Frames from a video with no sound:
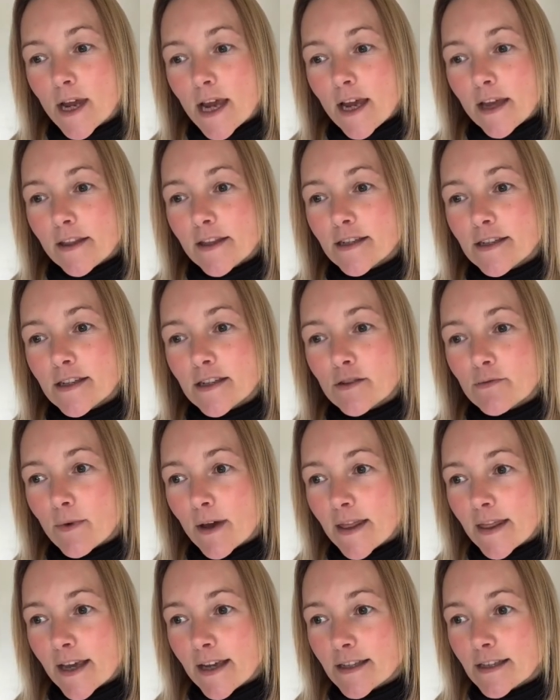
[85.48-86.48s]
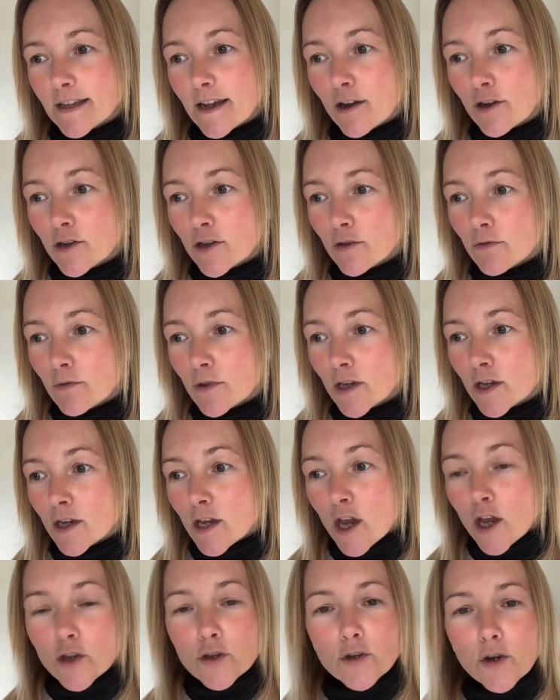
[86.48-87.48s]
This is when they tell you that
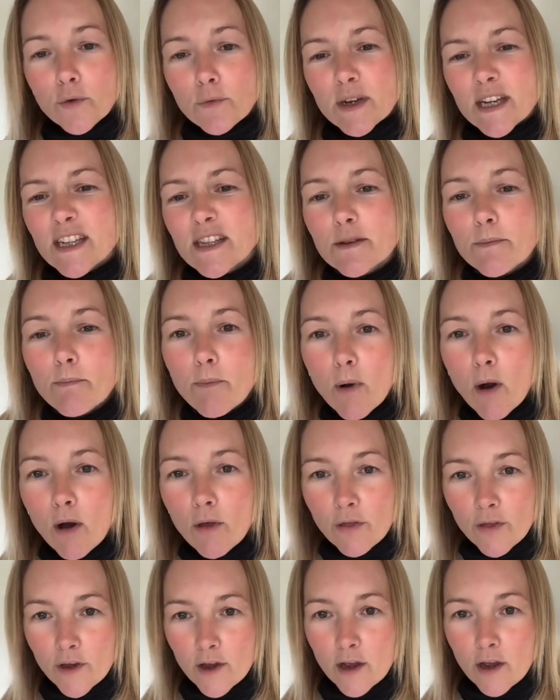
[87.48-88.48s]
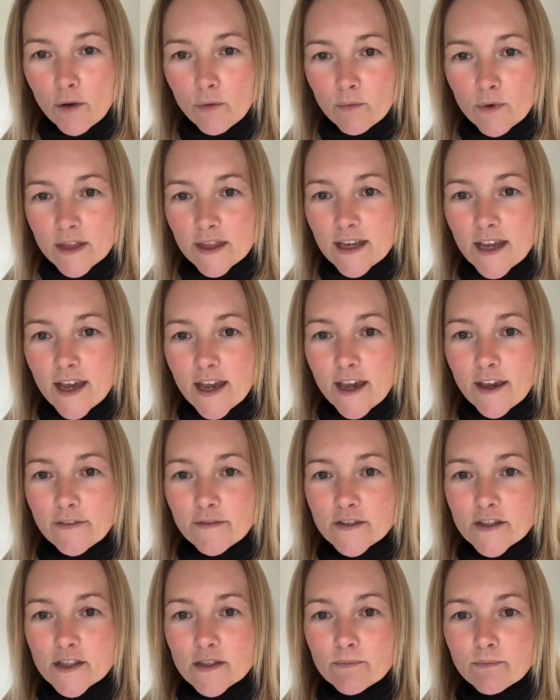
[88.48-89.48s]
you don't need to bother with
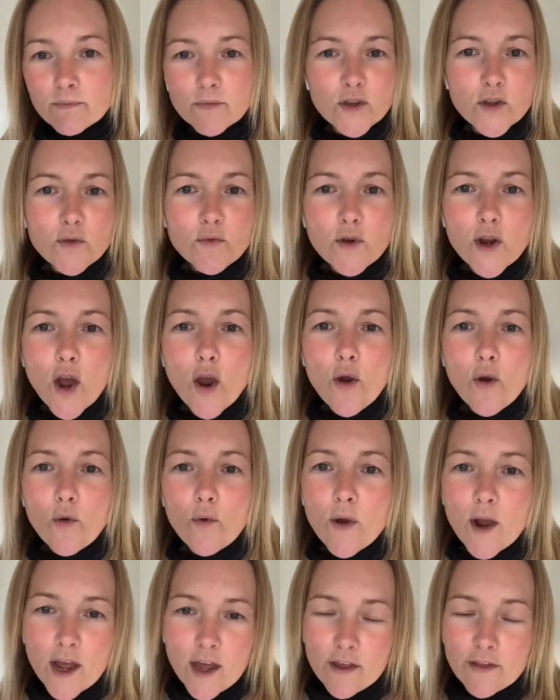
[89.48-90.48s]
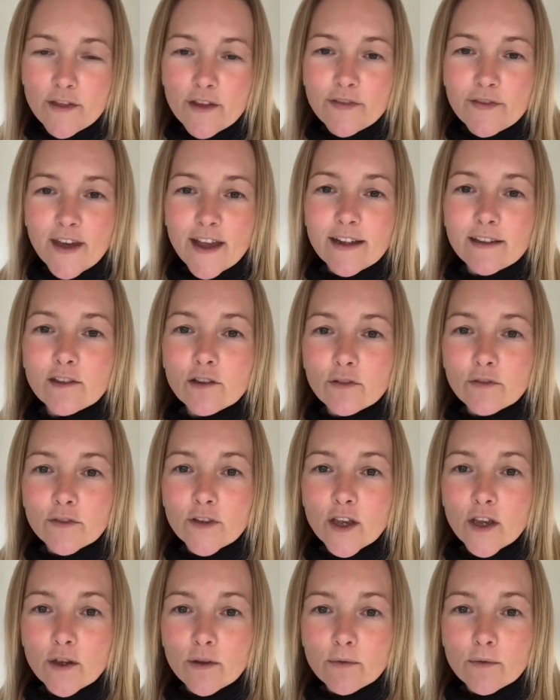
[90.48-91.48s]
gifts. You know that they love
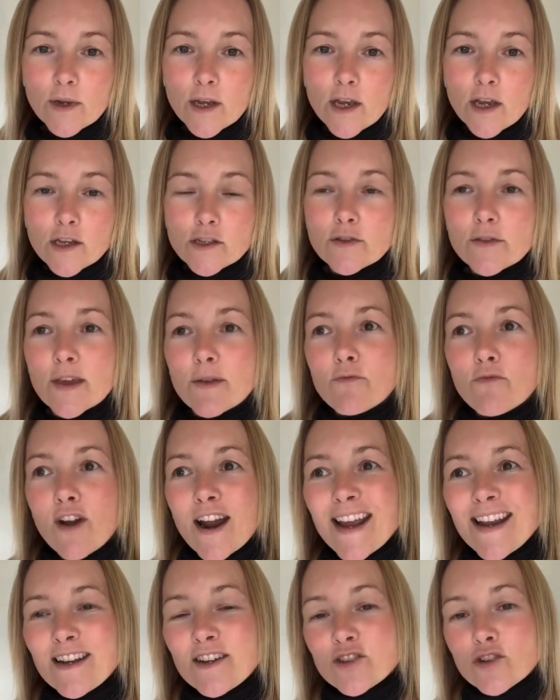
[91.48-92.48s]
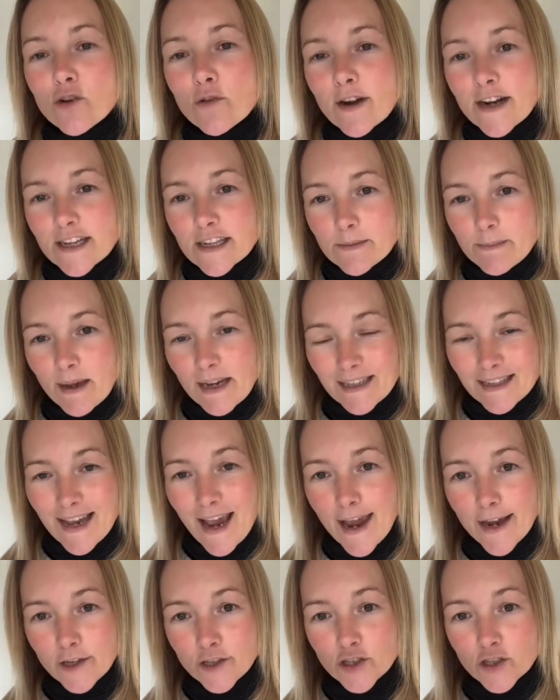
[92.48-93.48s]
you. So they raise your
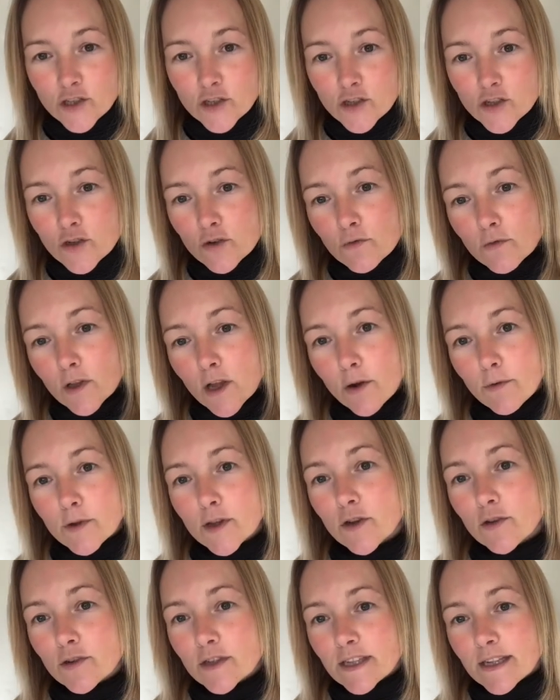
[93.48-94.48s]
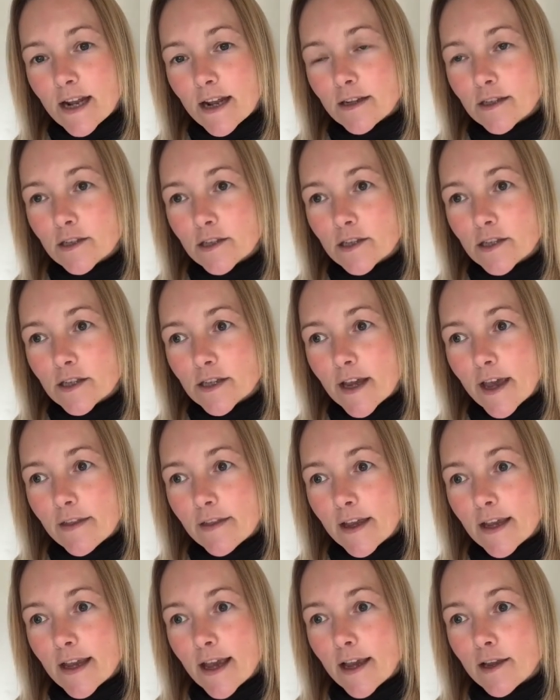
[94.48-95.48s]
expectations to lower your standards, yet
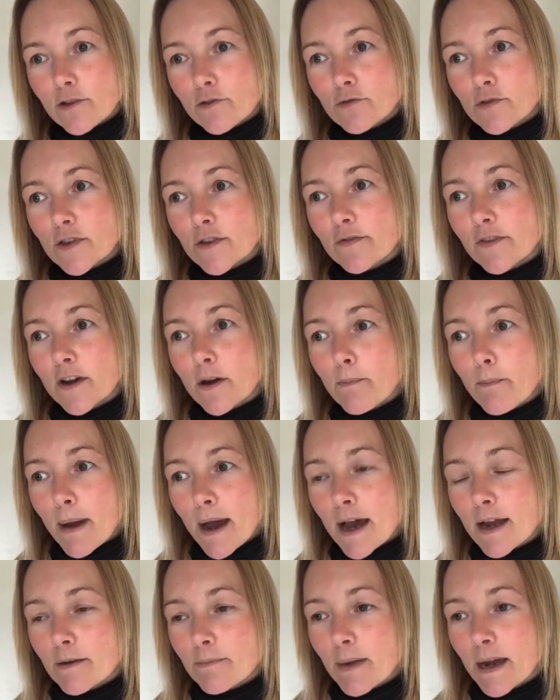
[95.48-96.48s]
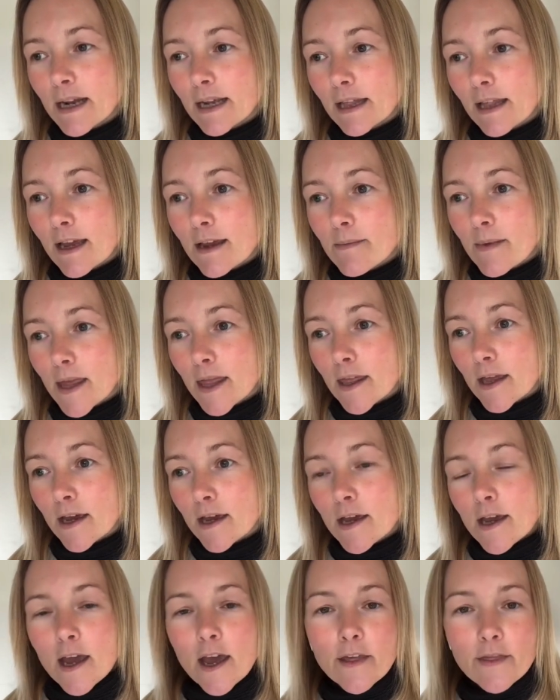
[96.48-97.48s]
they get you to feel bad by claiming that
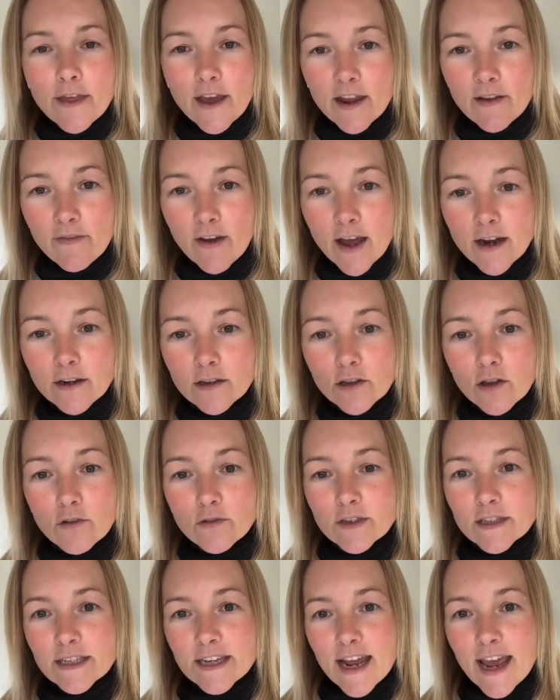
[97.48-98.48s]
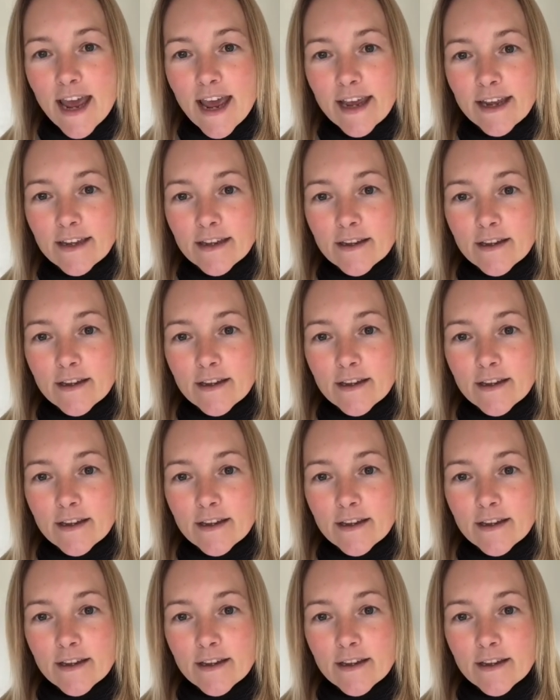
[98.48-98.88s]
they've had a long day.